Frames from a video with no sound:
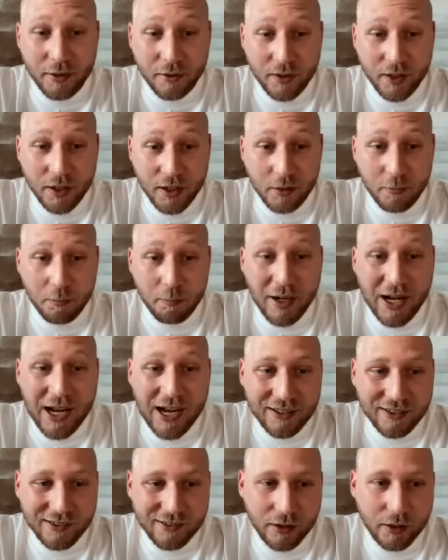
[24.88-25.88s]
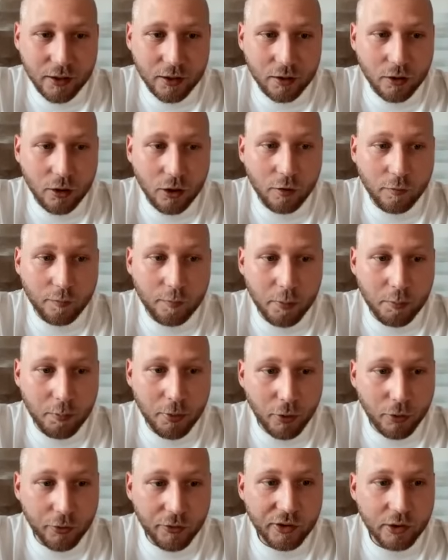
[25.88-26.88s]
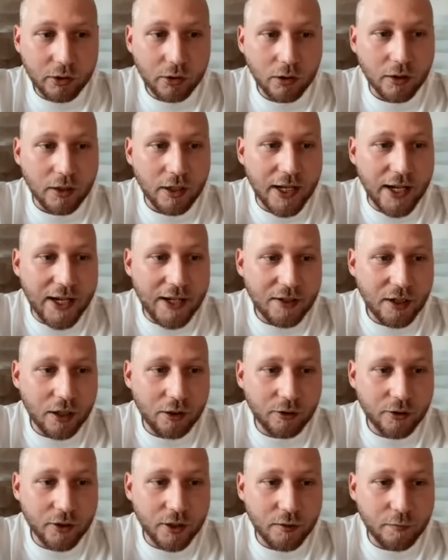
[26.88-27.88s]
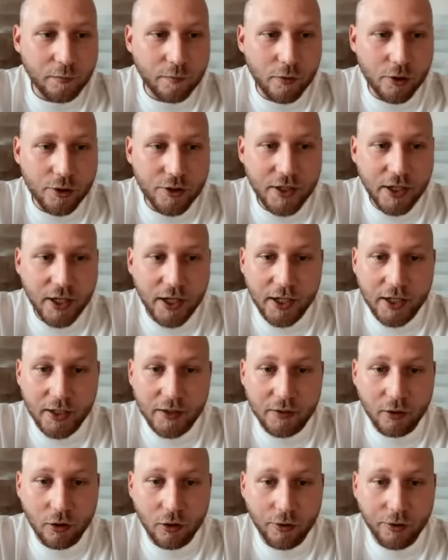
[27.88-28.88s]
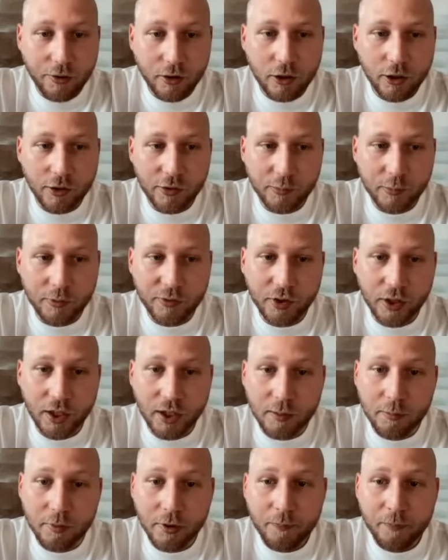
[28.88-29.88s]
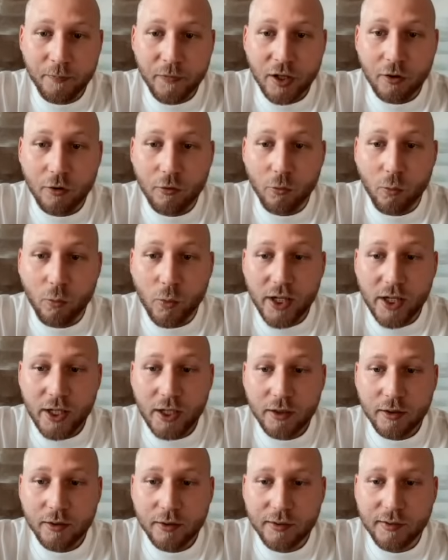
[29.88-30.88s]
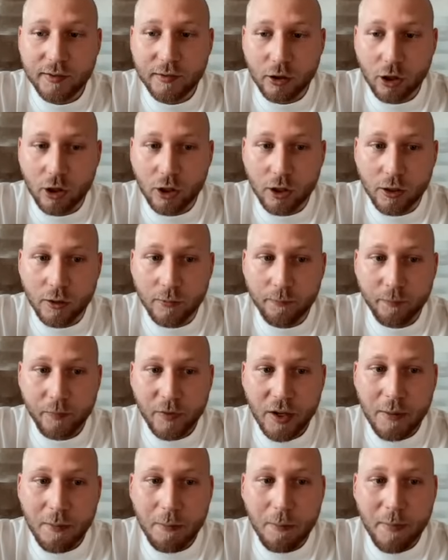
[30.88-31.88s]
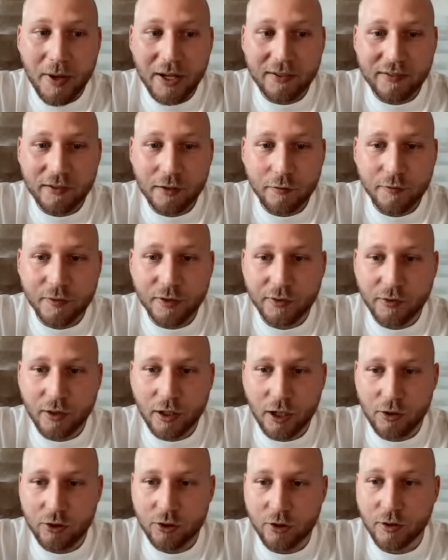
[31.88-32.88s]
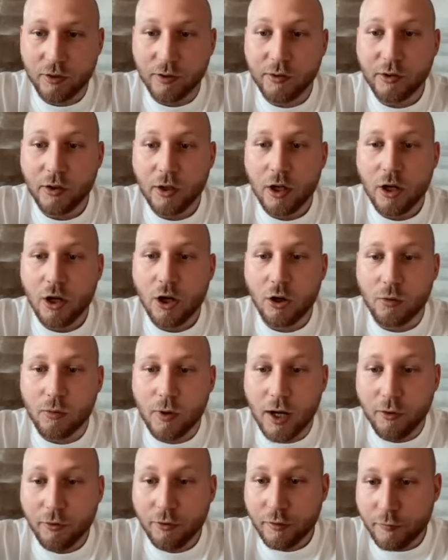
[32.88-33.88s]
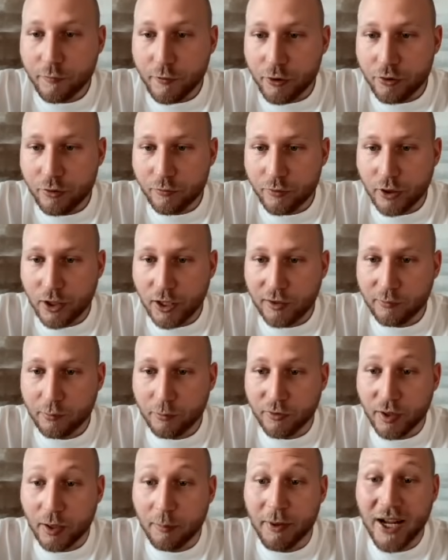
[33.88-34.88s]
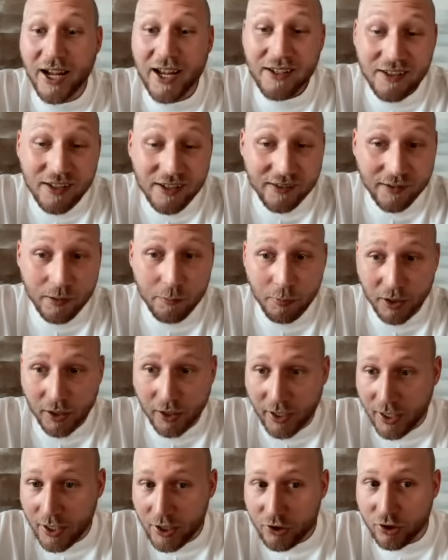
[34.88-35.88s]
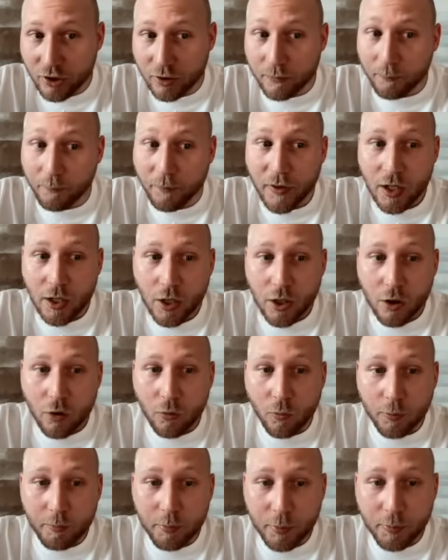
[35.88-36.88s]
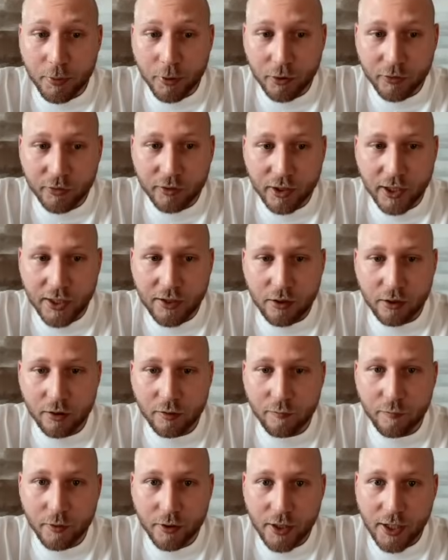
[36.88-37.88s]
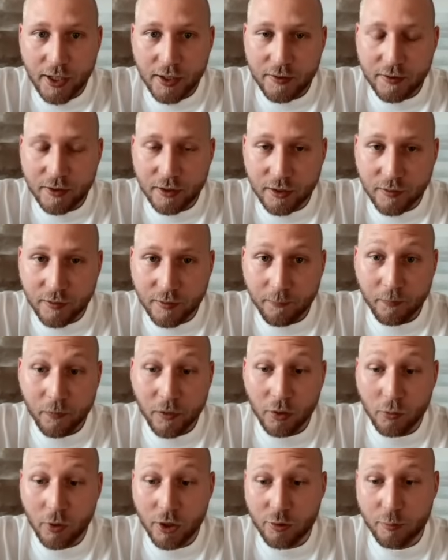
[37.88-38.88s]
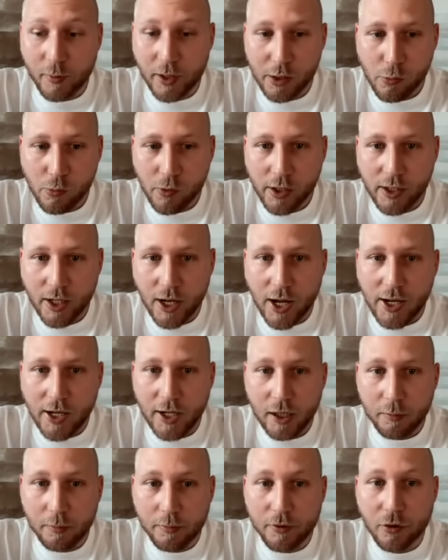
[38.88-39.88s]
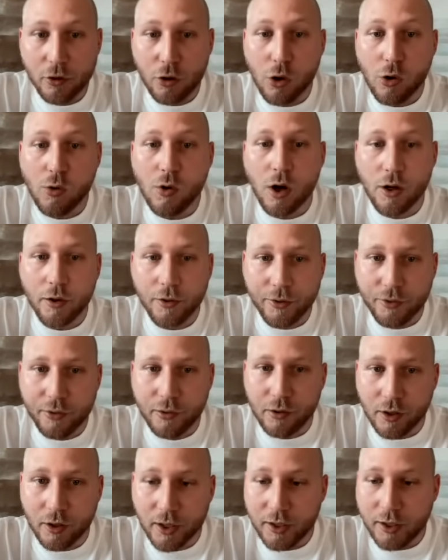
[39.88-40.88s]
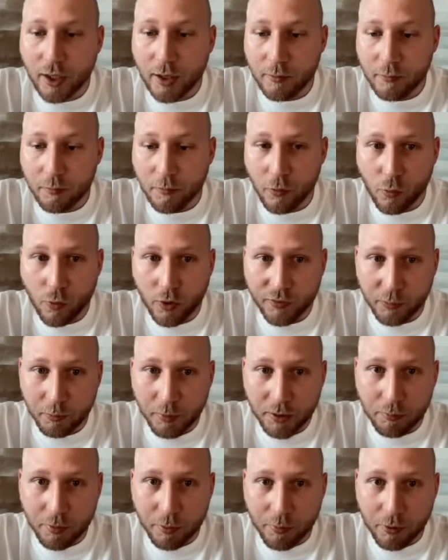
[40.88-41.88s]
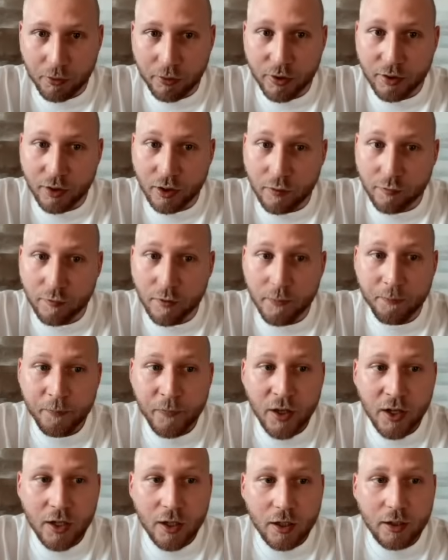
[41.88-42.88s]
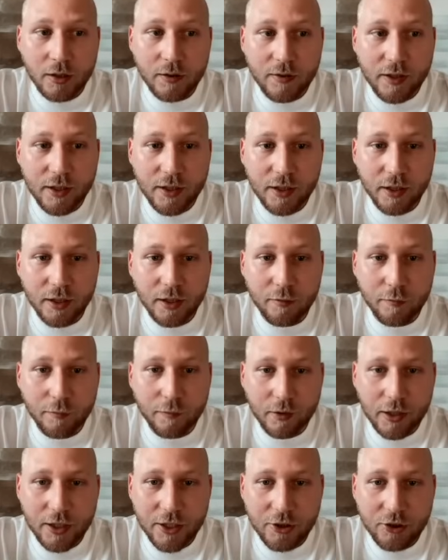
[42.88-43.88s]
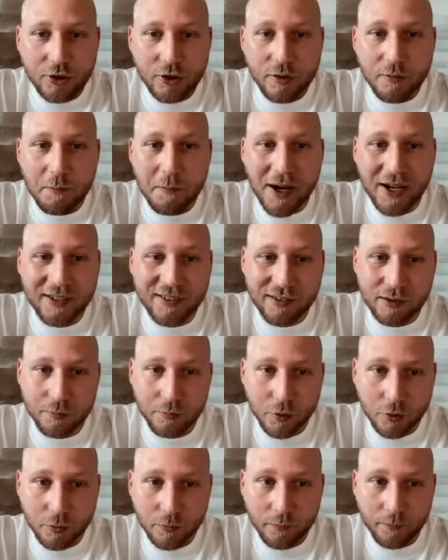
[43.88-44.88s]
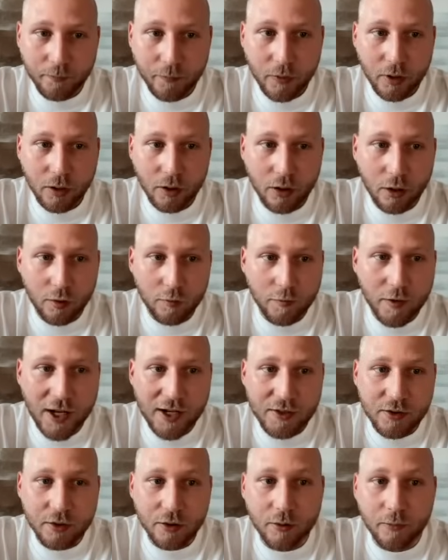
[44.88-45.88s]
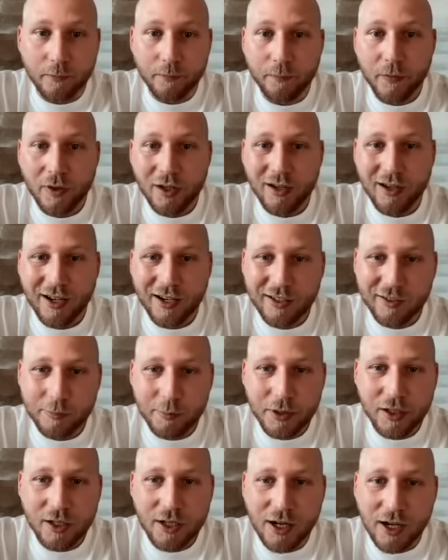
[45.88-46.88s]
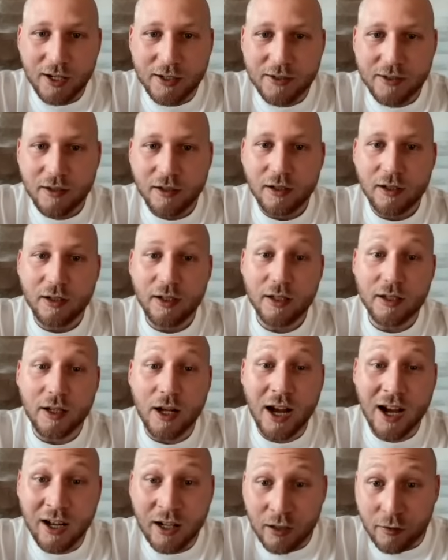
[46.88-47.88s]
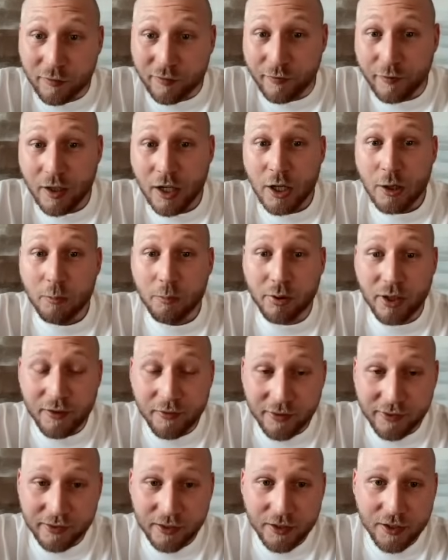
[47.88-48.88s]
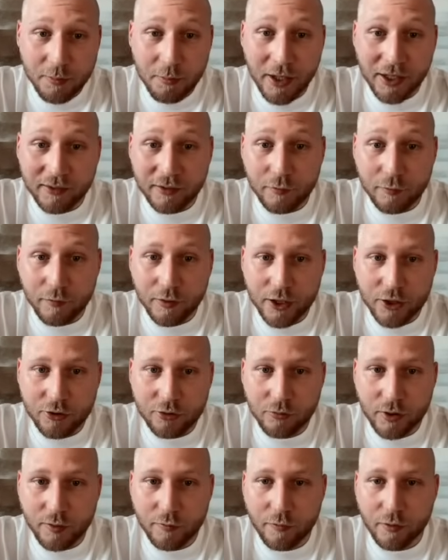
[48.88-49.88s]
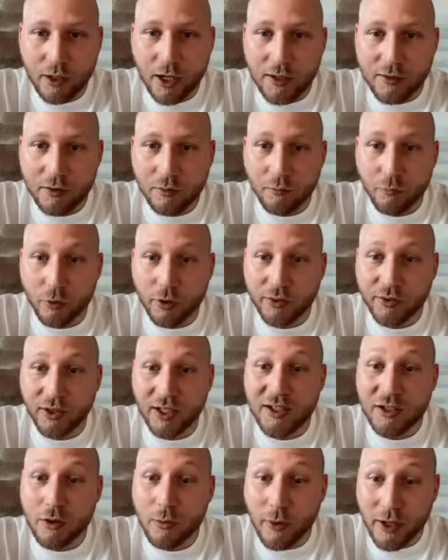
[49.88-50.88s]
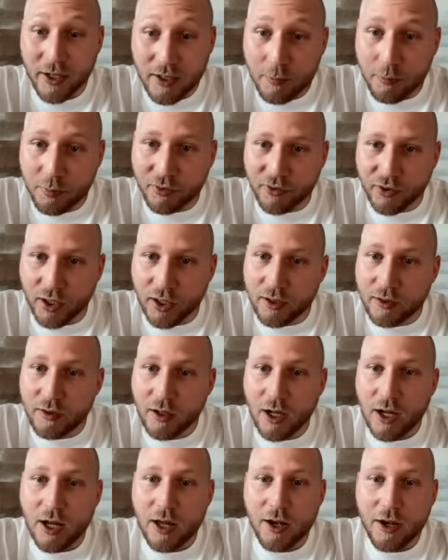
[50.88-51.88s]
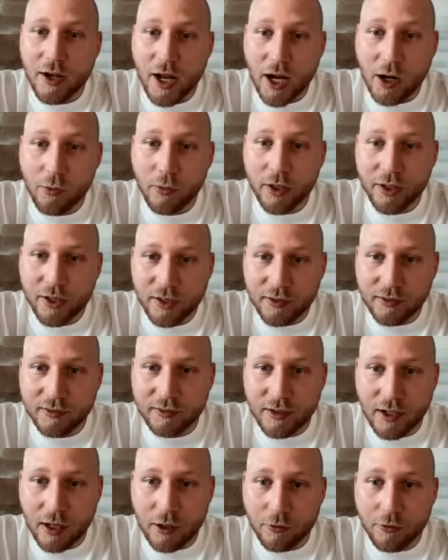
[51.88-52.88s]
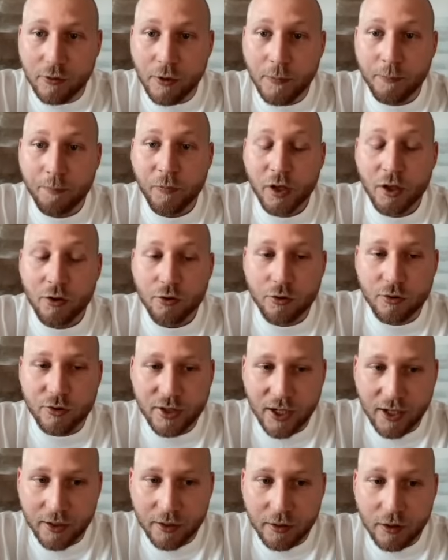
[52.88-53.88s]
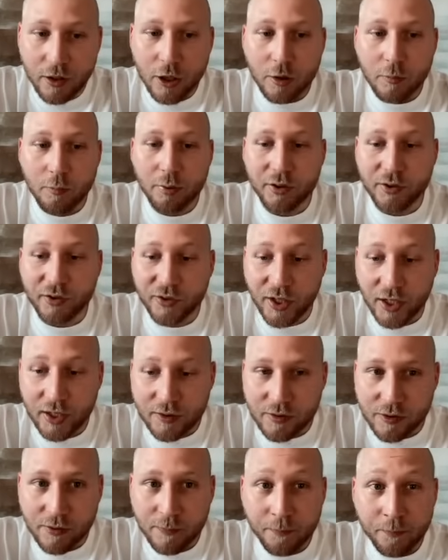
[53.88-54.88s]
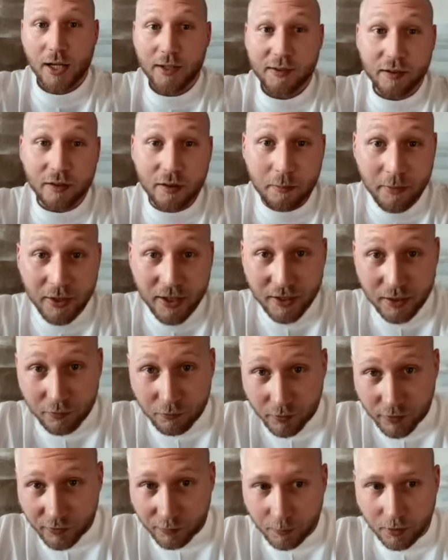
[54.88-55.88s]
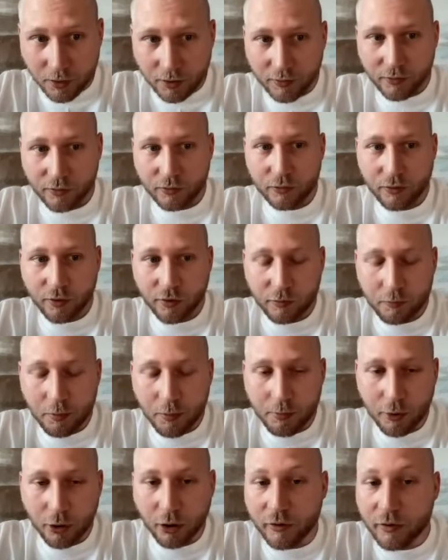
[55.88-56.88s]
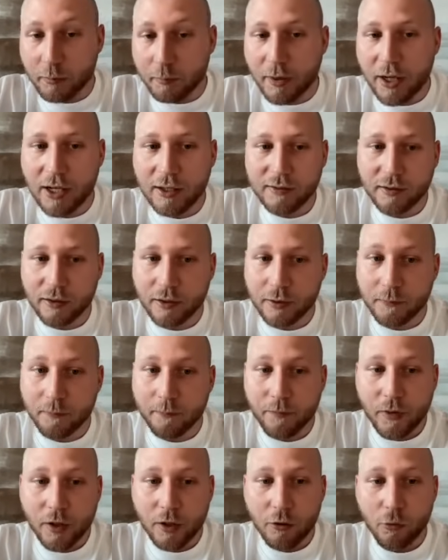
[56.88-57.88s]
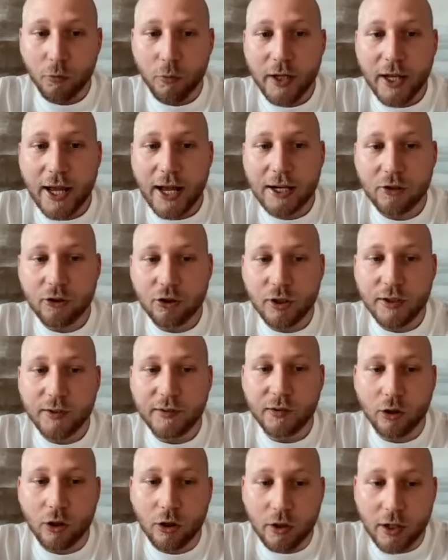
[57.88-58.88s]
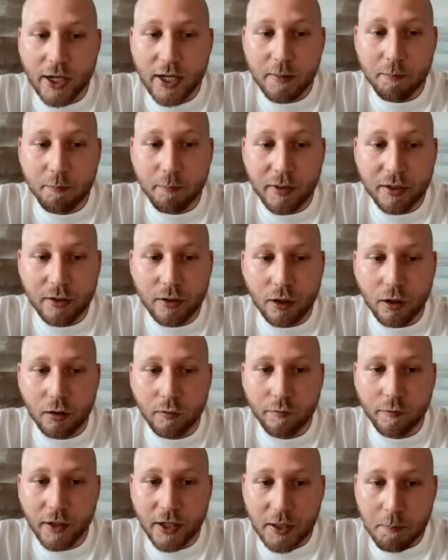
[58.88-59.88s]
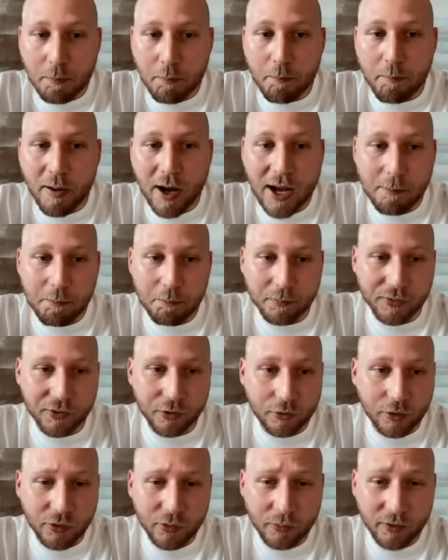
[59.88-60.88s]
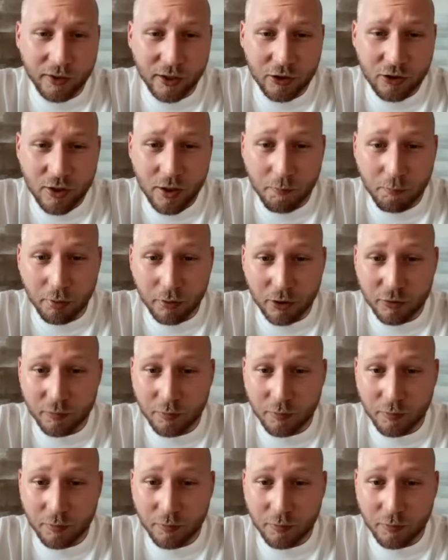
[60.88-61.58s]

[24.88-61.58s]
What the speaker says: the passing of proposal 848 on the Cosmos Hub, we saw massive discussions around the future of the Cosmos Hub and its implication. What proposal 848 did, which, by the way, I helped co-author and was a big proponent of, the inflation maximum of Atom has been cut in half. Previously, the max inflation rate for Atom was at 20%. Now it is down to 10%. As an immediate response to this proposal passing, we actually saw a bit of a pump. So this was actually a bullish